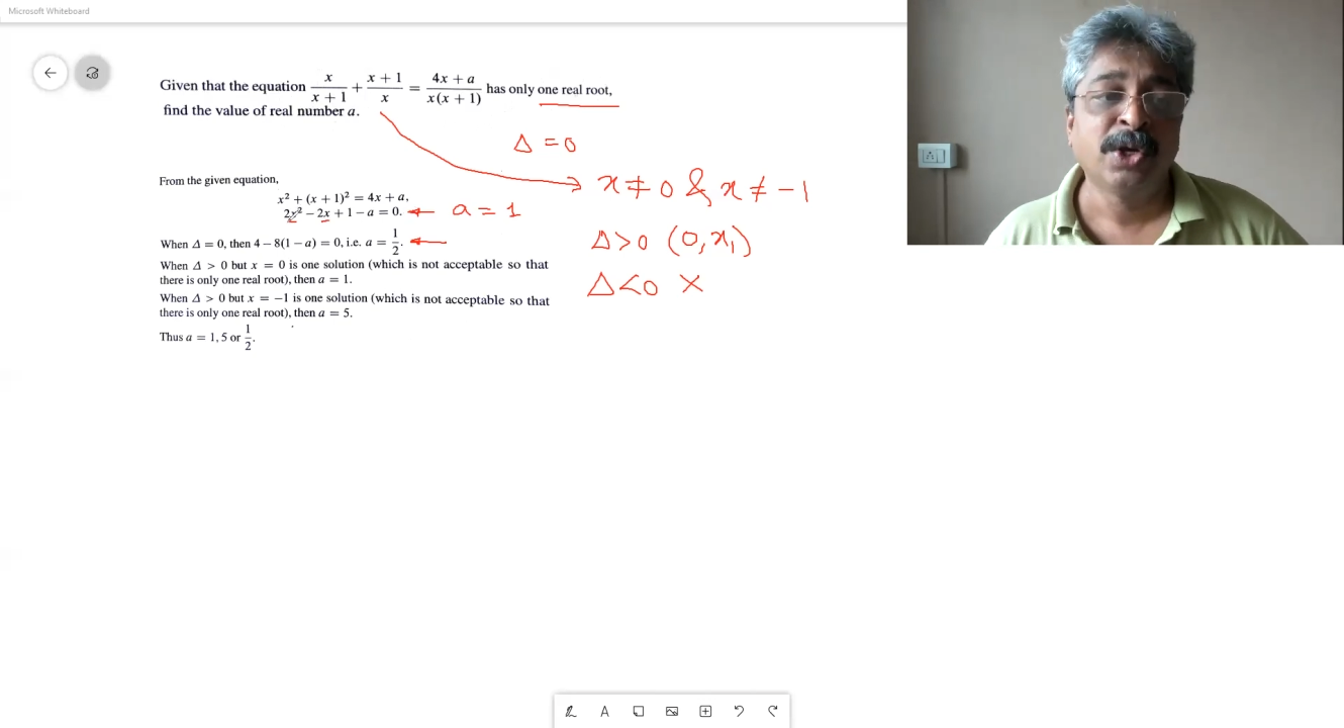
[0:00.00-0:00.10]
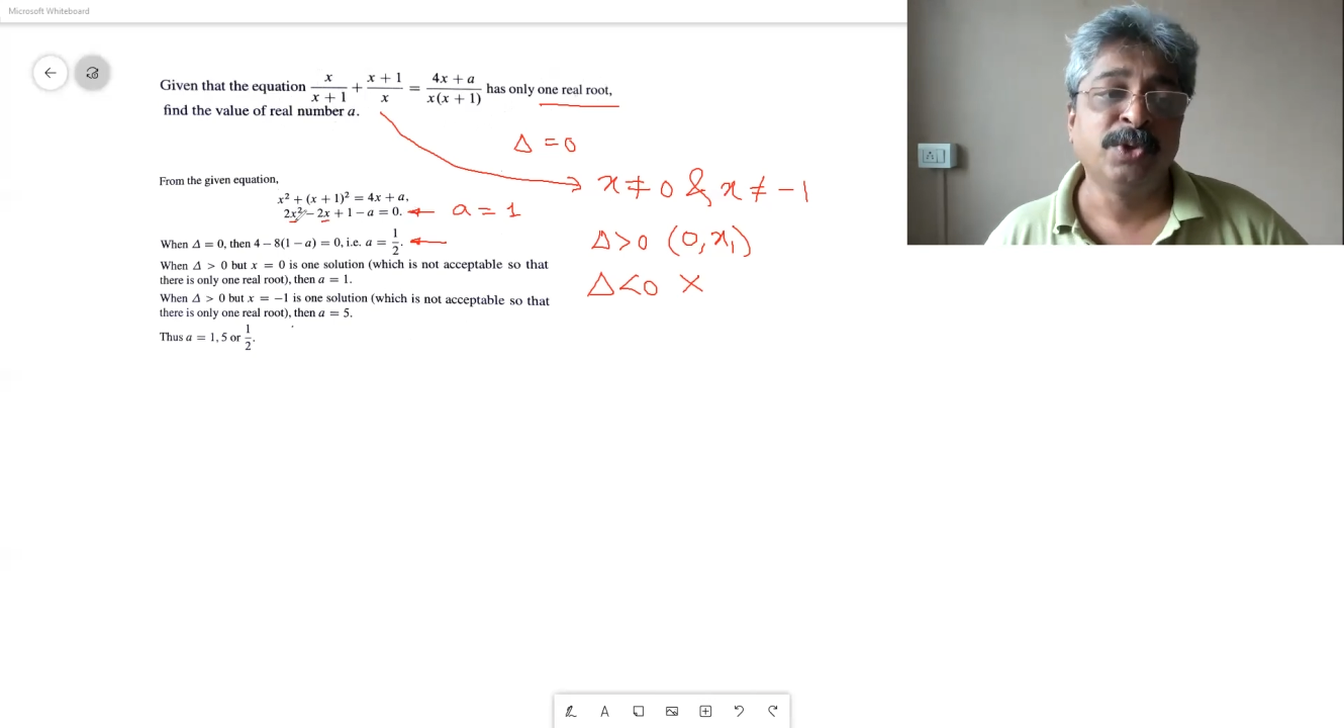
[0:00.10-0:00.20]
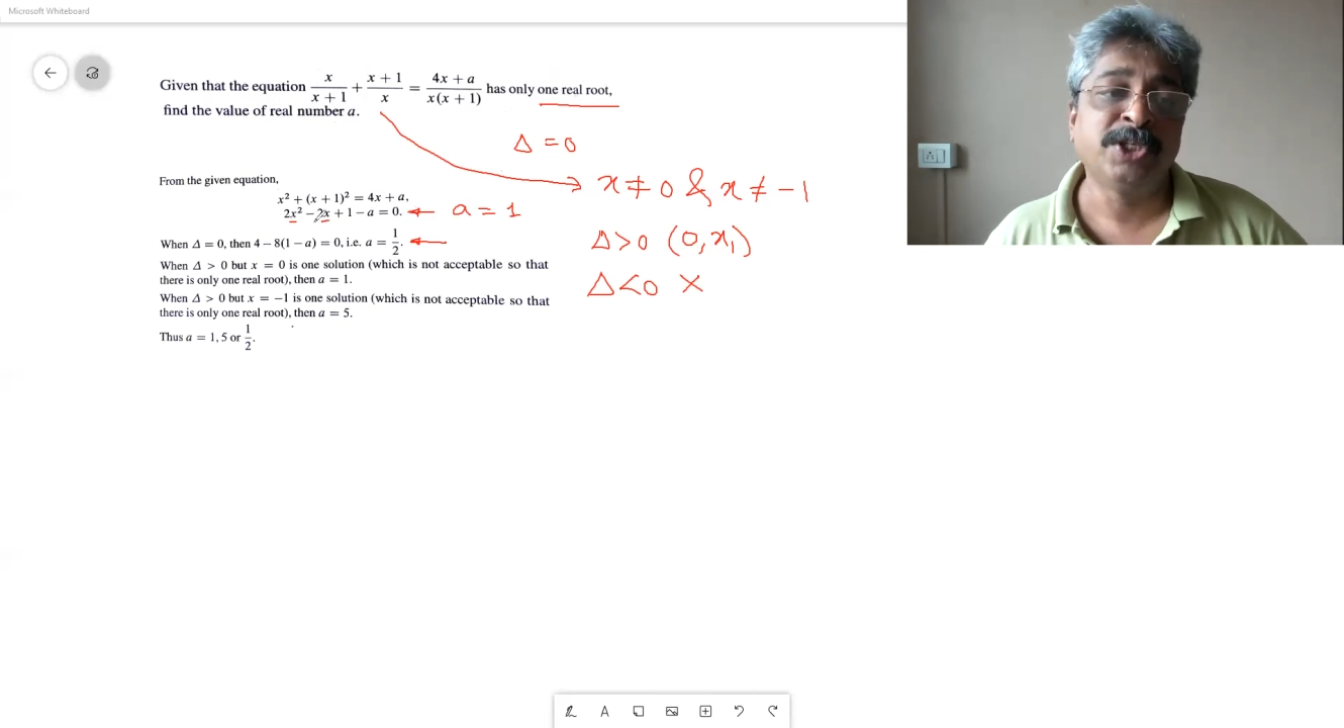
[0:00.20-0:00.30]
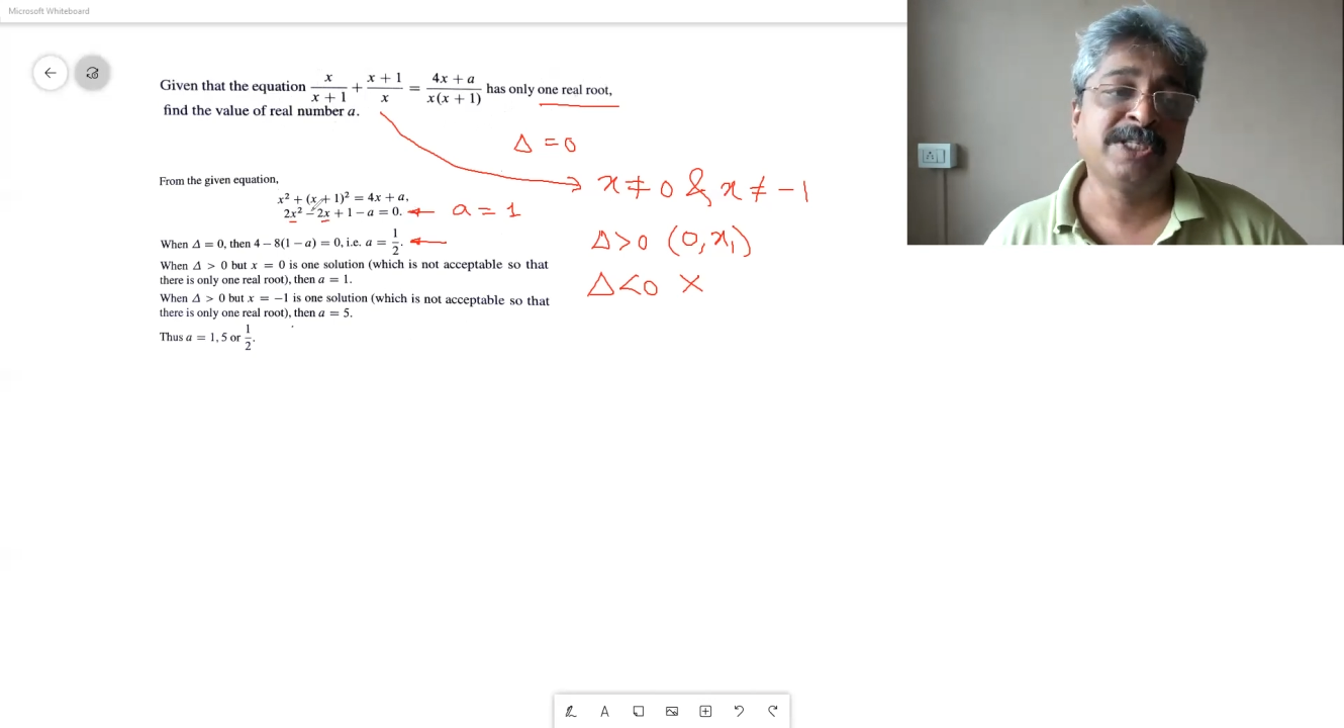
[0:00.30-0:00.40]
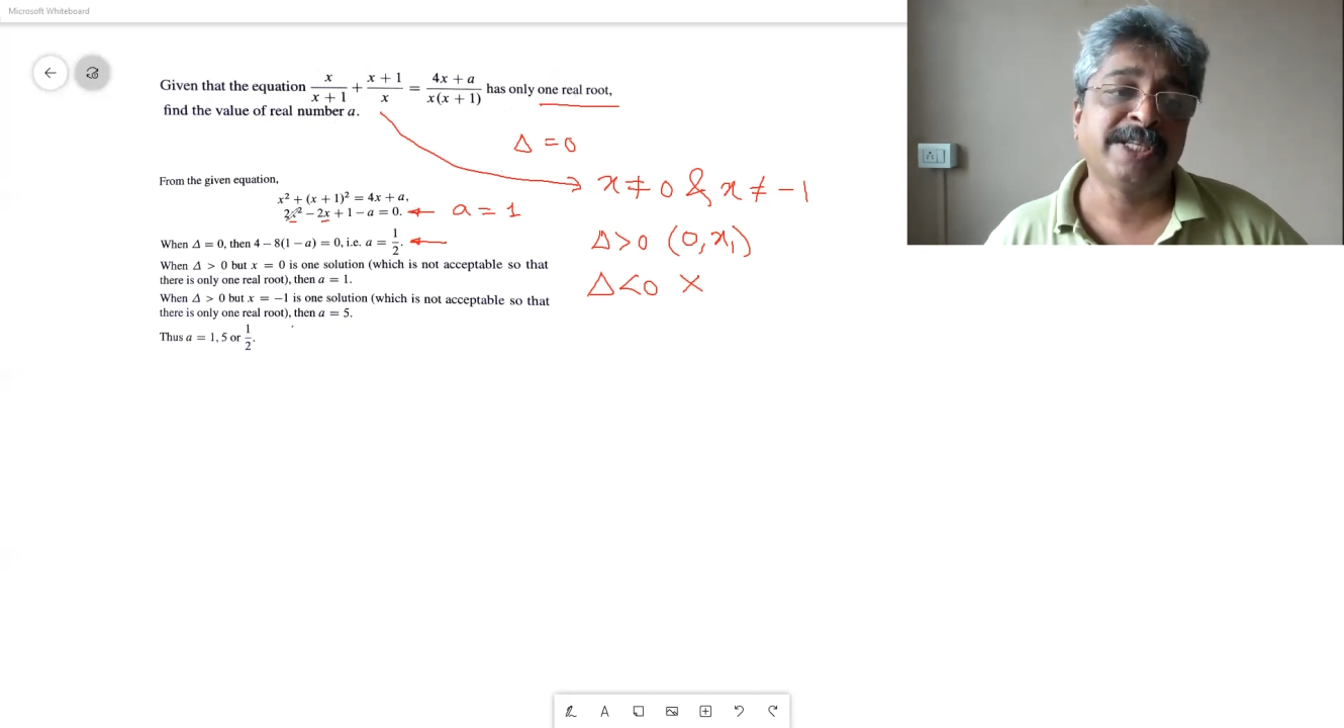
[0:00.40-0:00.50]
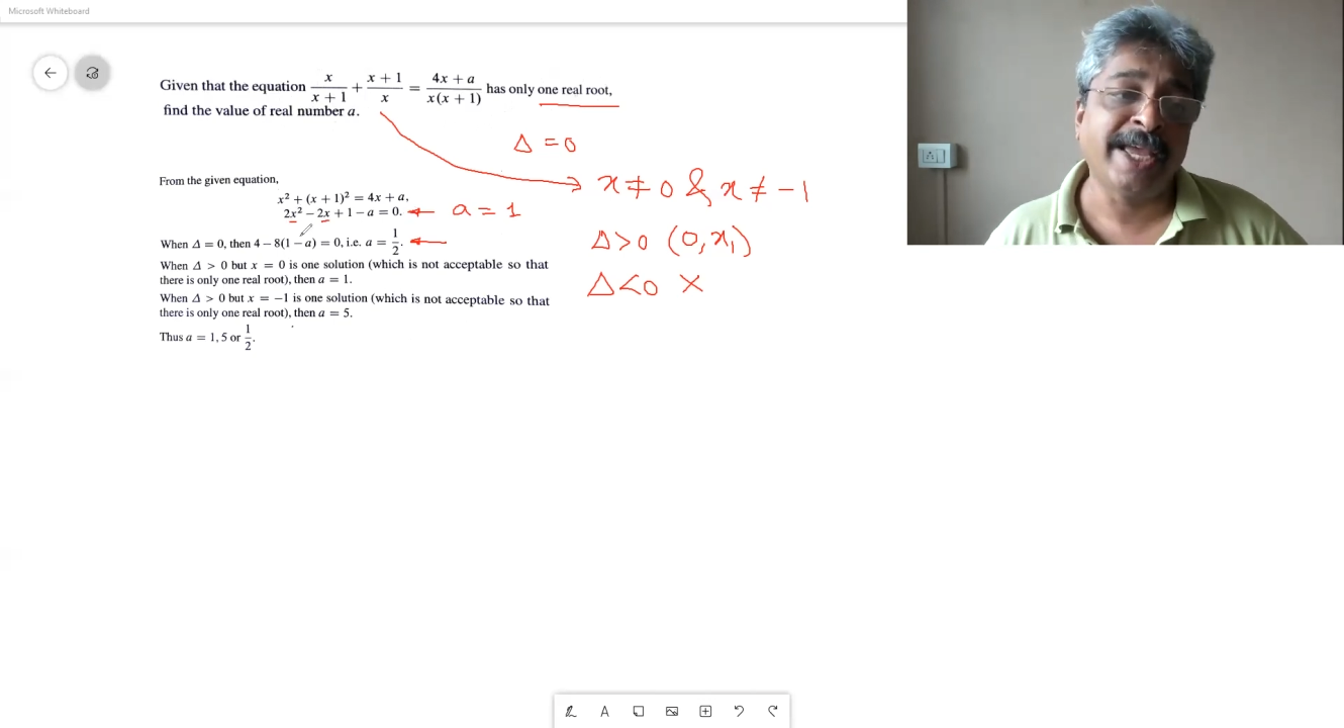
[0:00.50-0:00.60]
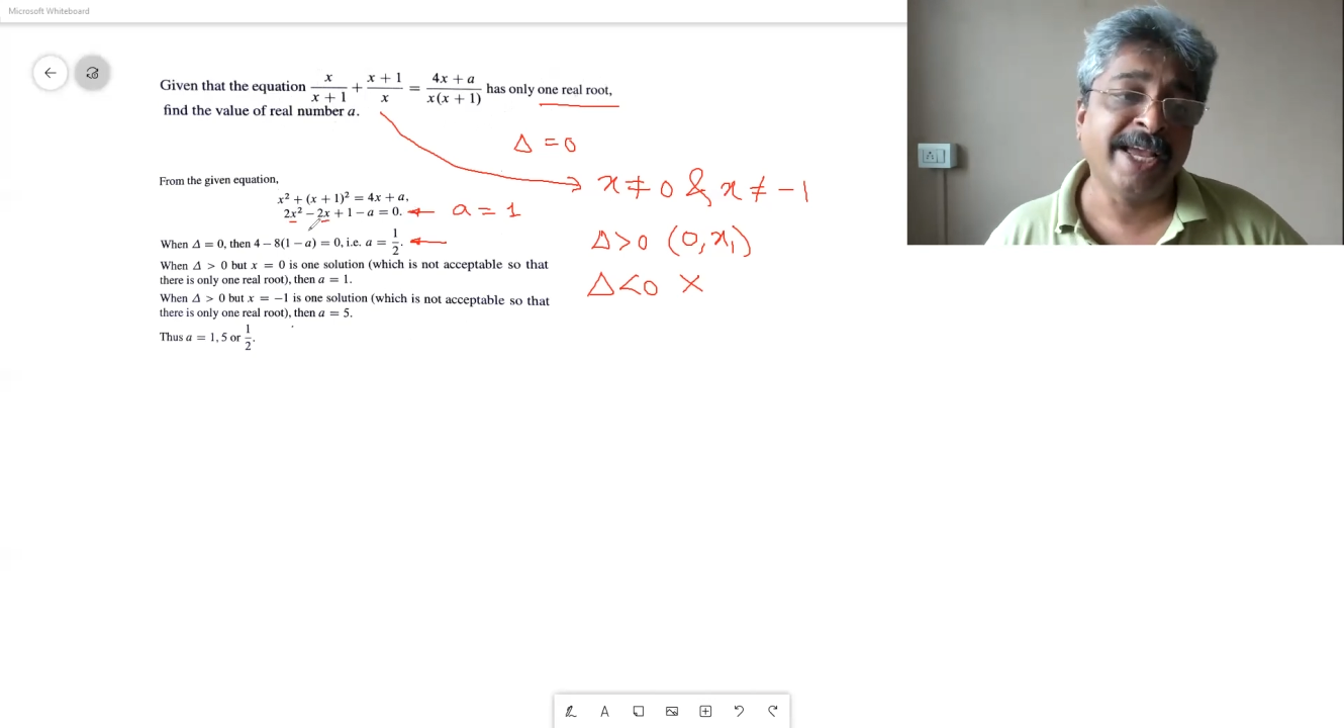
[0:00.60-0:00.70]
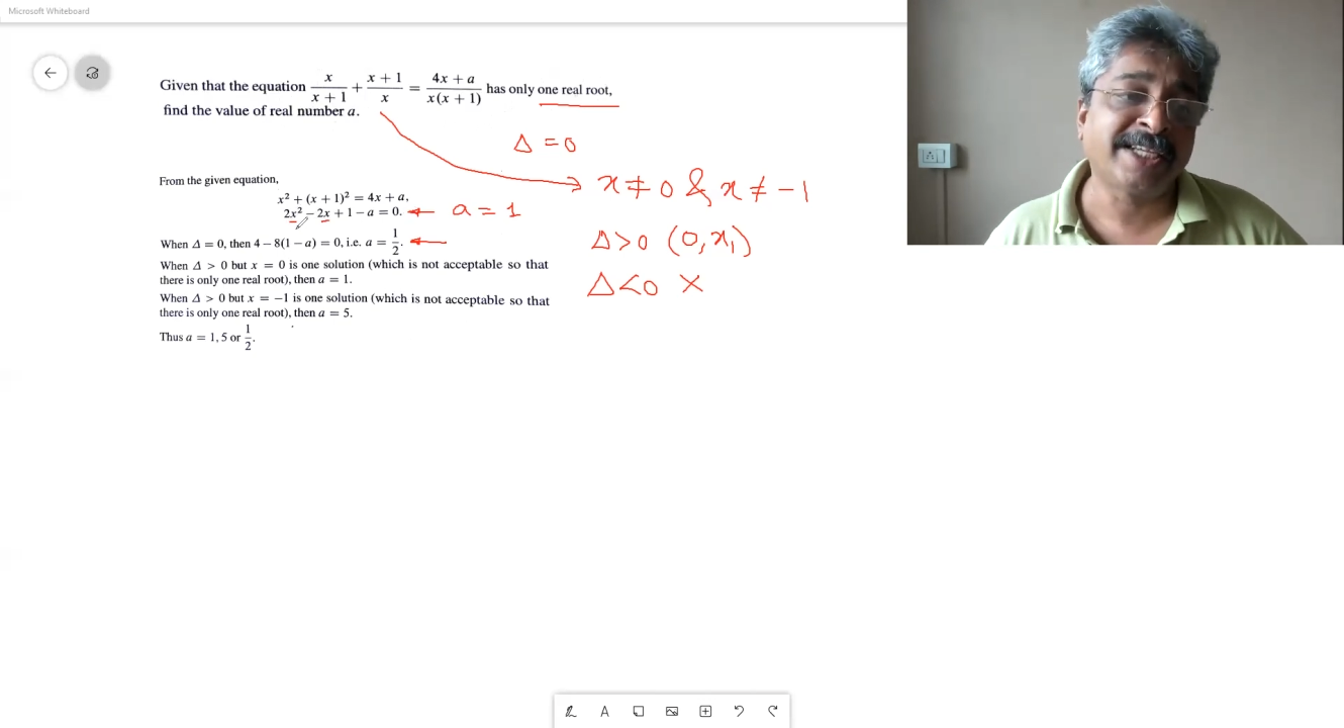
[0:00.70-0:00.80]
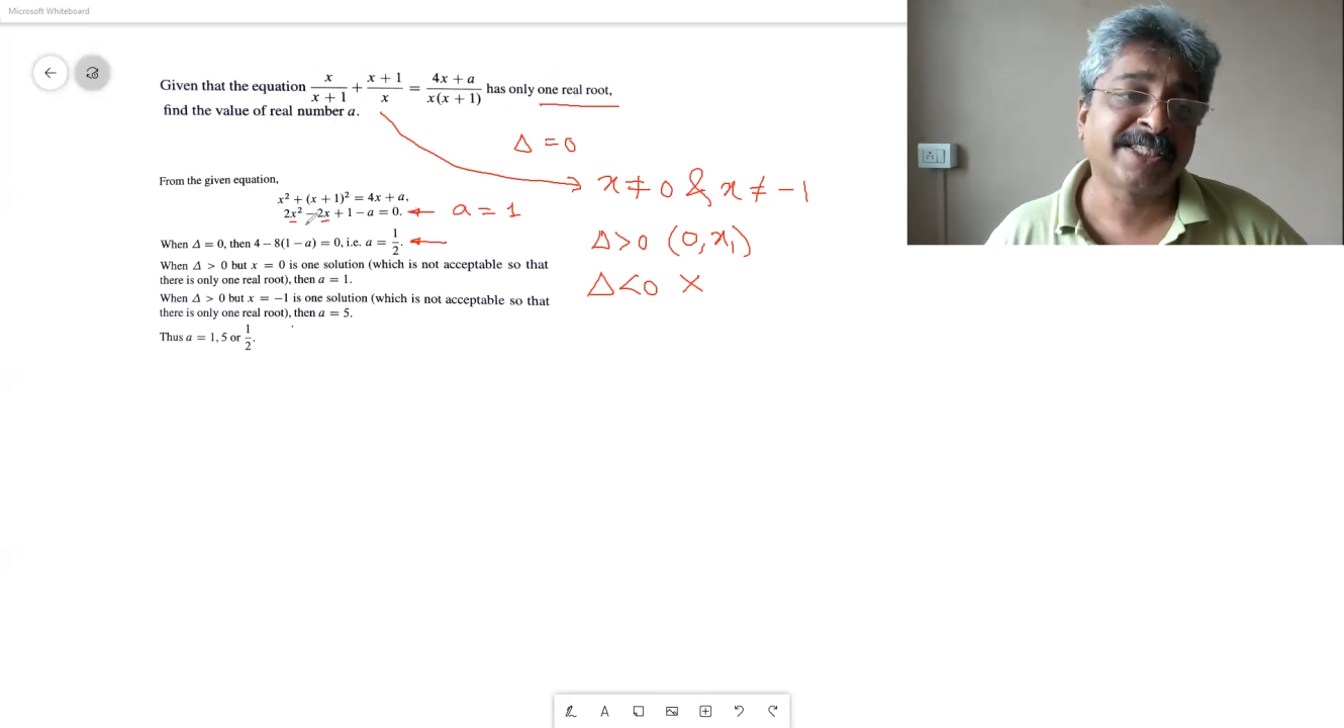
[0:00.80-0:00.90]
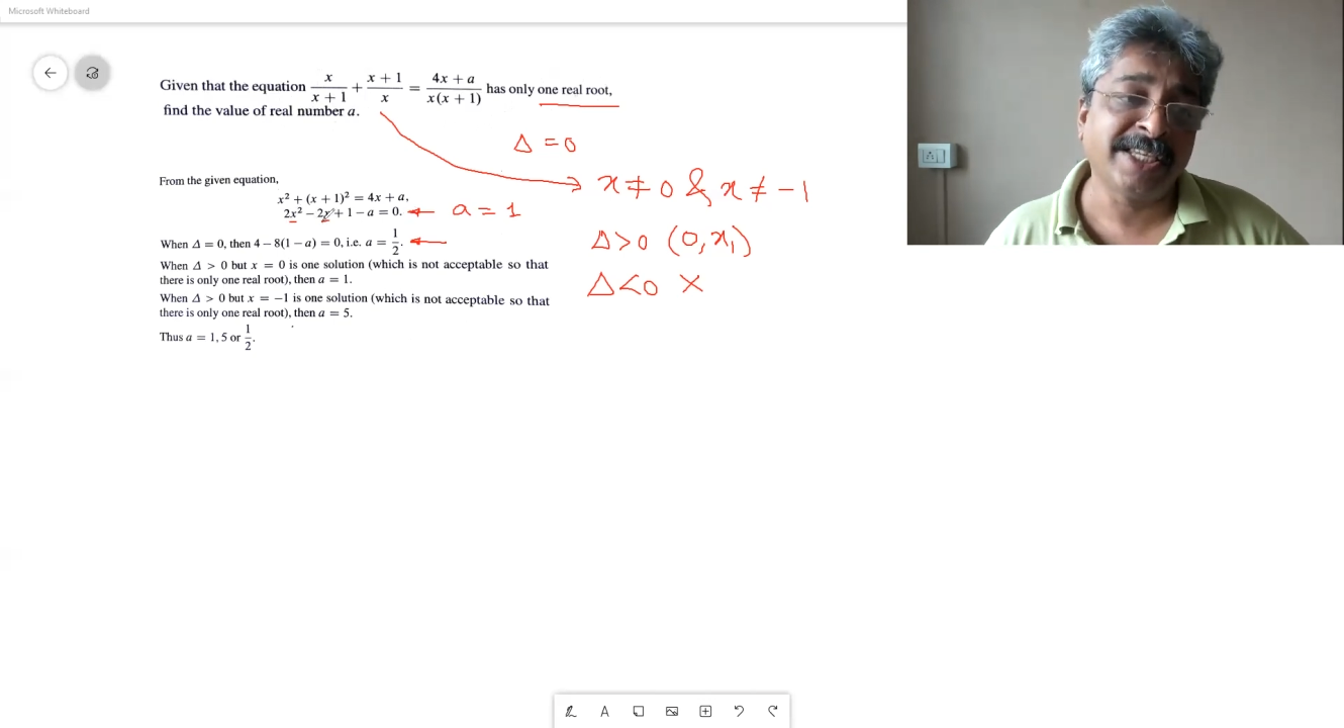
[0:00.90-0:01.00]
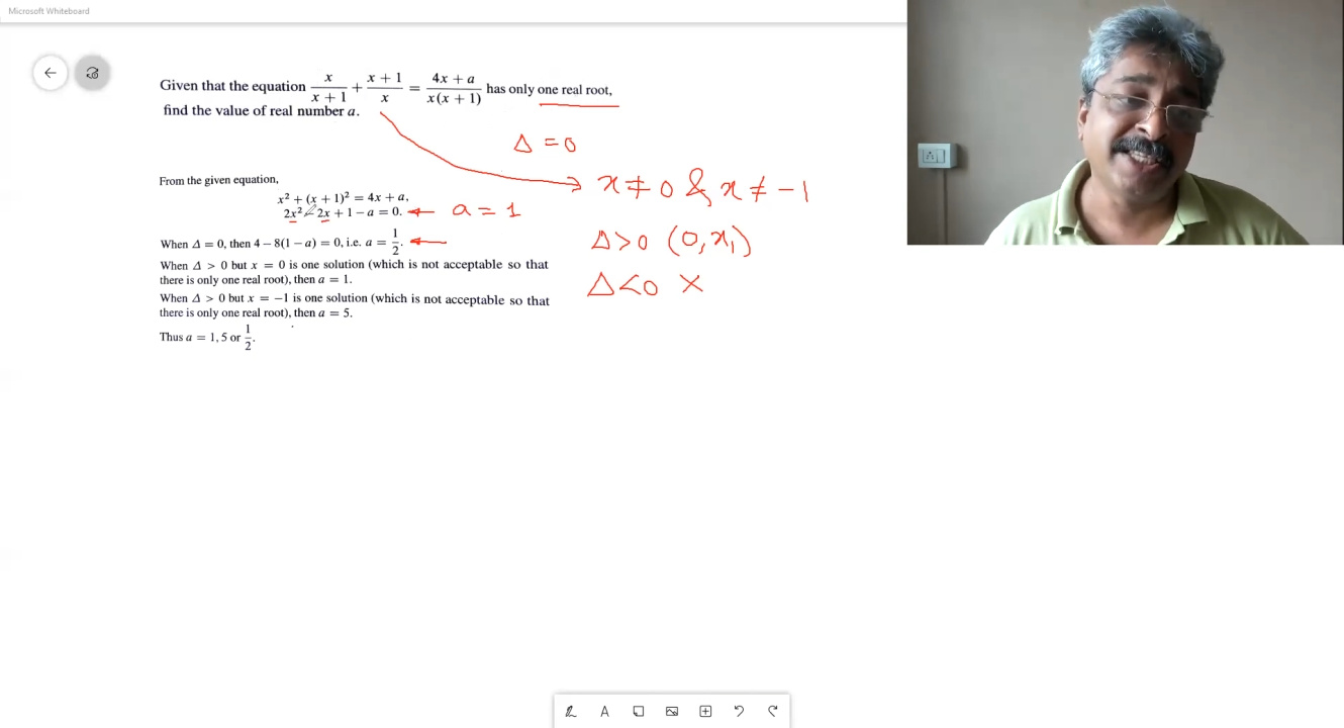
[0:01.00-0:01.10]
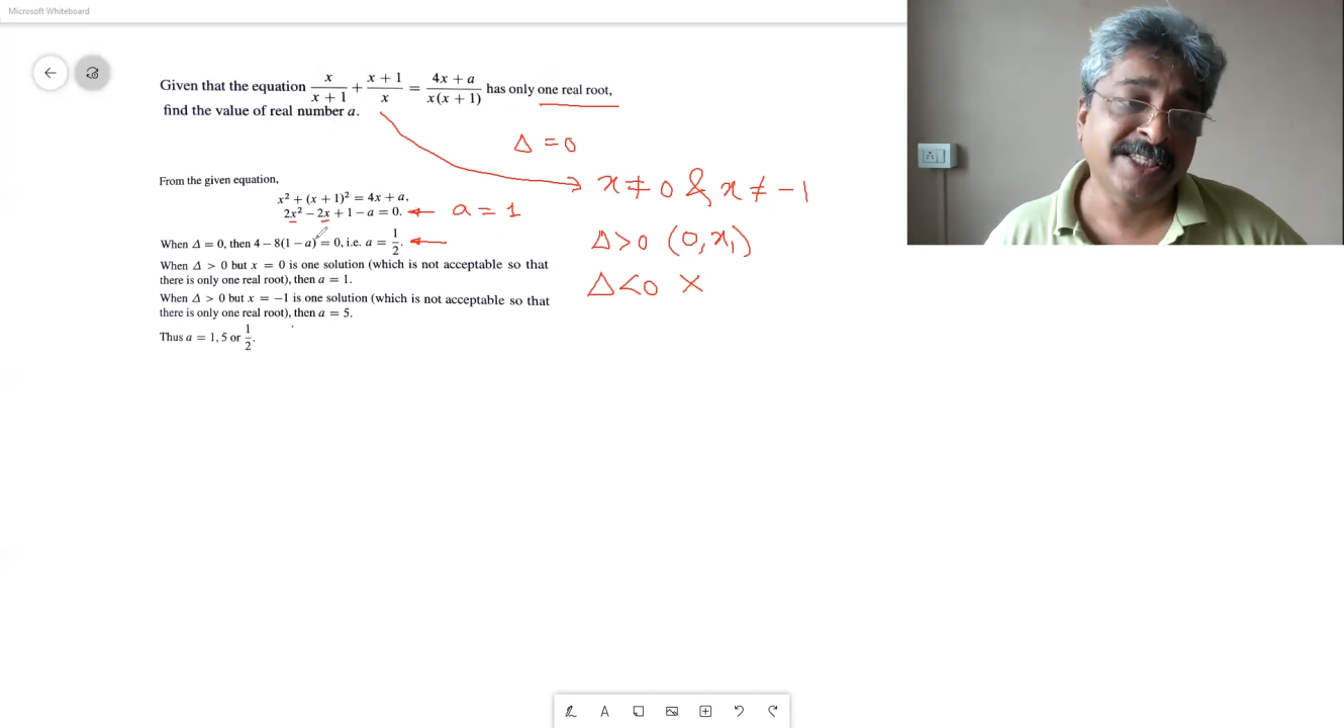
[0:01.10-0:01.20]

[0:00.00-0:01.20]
which is x